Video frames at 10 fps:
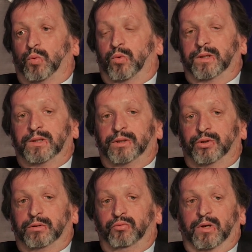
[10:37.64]
one needs
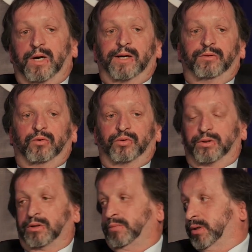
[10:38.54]
to rely on the
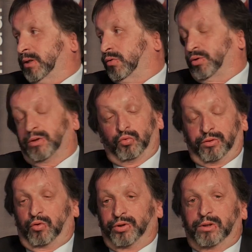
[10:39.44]
audit committee or the
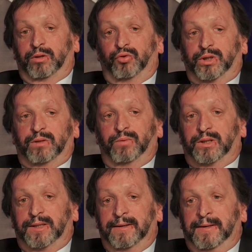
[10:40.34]
audit and risk
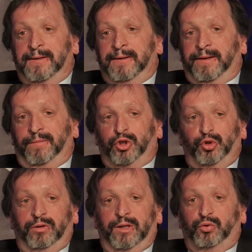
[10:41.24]
committee and make
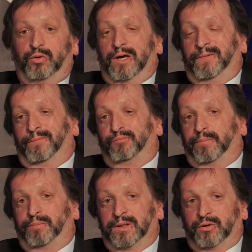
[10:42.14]
sure that you have a
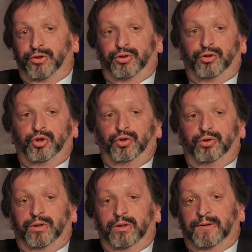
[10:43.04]
properly
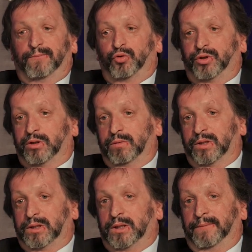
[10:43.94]
constituted audit
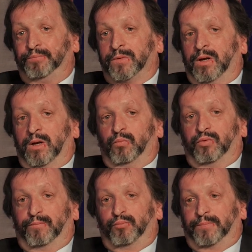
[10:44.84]
committee
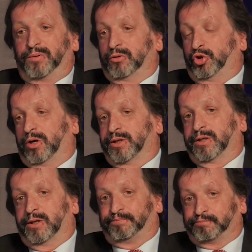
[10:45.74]
with proper
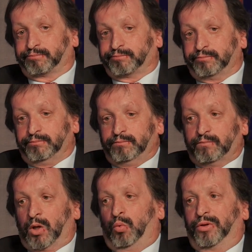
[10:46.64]
charter,
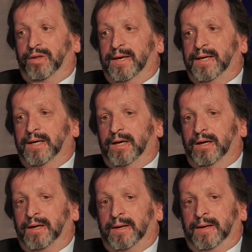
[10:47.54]
with a